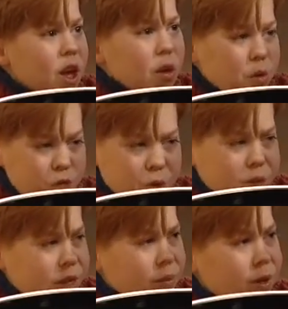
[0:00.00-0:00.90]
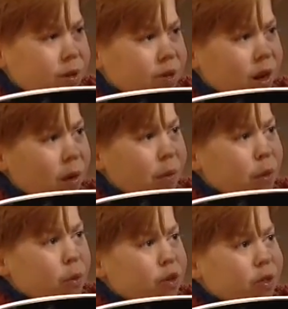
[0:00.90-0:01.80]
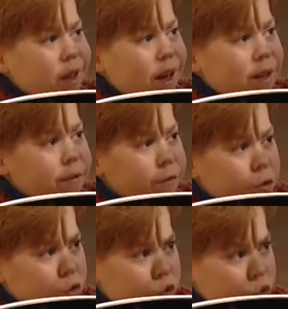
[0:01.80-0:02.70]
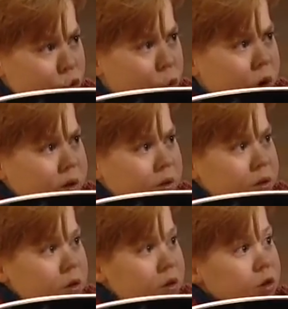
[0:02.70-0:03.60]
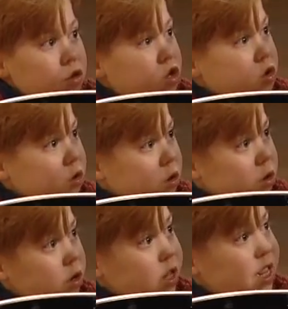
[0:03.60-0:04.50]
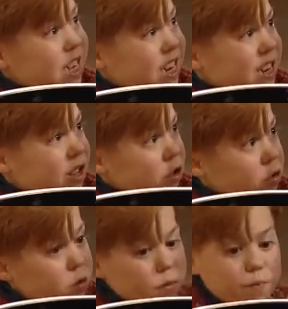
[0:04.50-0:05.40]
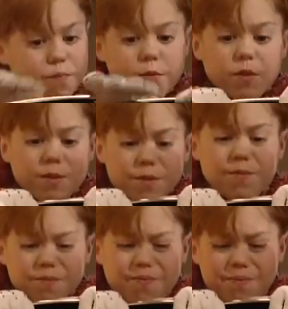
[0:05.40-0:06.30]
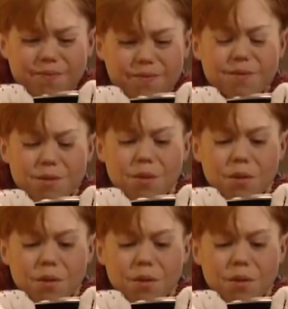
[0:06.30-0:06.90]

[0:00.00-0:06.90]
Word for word: You said Timmy and Tabitha would die if you do. Try again.